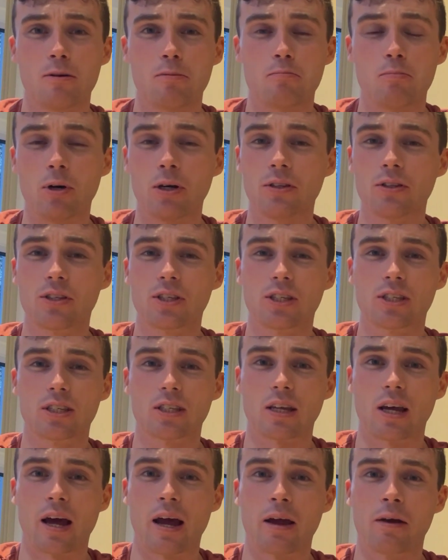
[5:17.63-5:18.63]

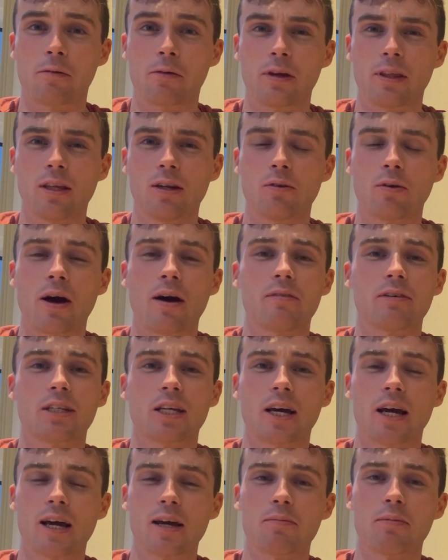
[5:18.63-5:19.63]
months. I really don't have a
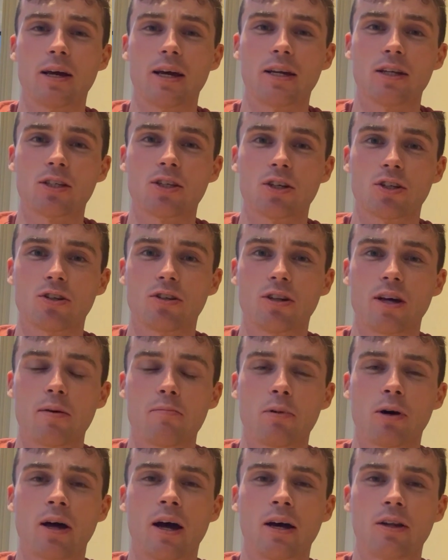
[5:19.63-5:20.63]
timeline as such on
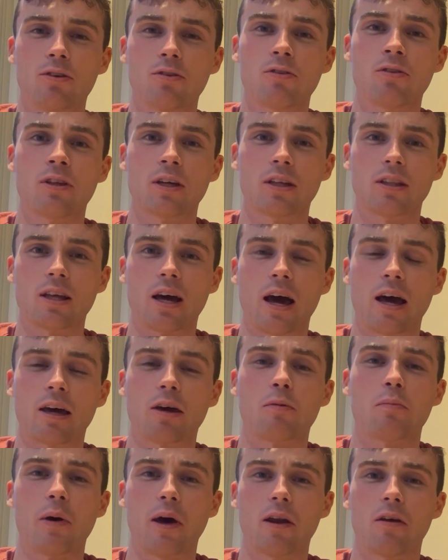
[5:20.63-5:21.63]
that, but I do think that I
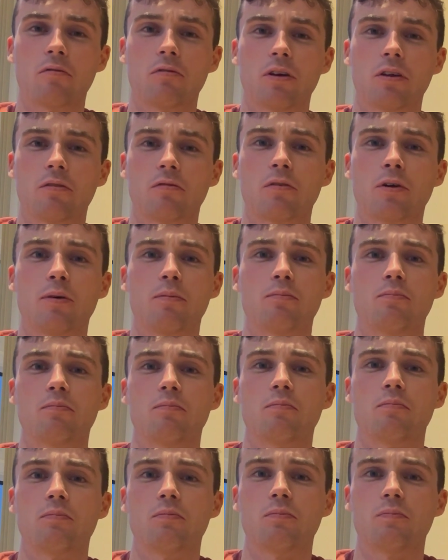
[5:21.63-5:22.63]
could benefit
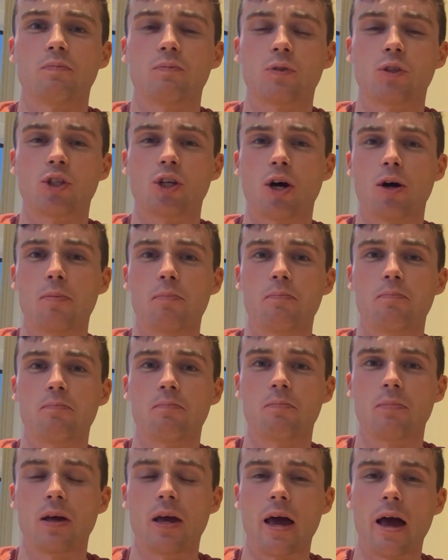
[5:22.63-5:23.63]
from some
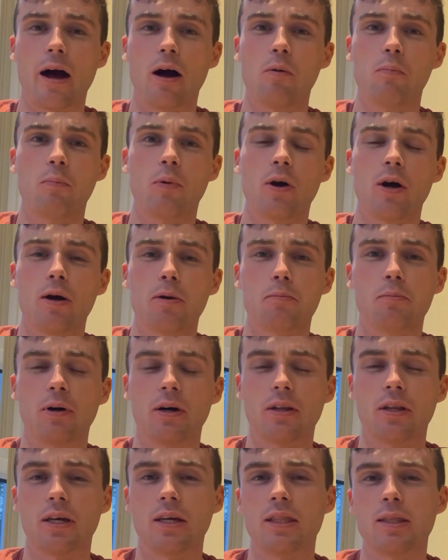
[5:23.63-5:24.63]
help.
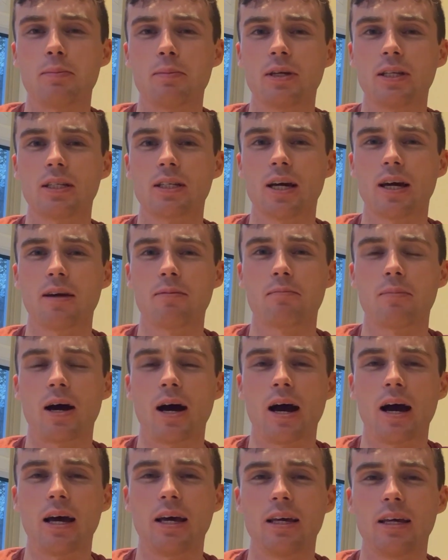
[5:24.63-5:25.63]
But in the meantime,
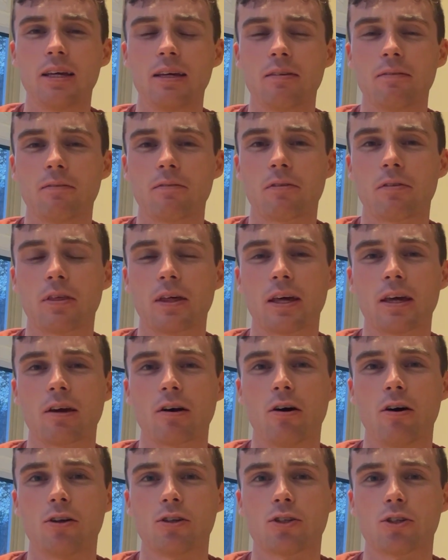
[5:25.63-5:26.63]
I think
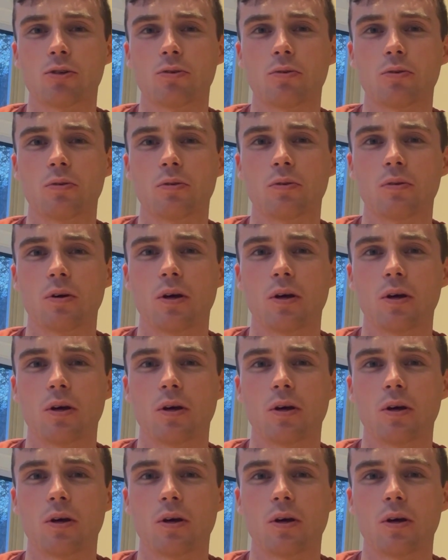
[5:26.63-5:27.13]
also,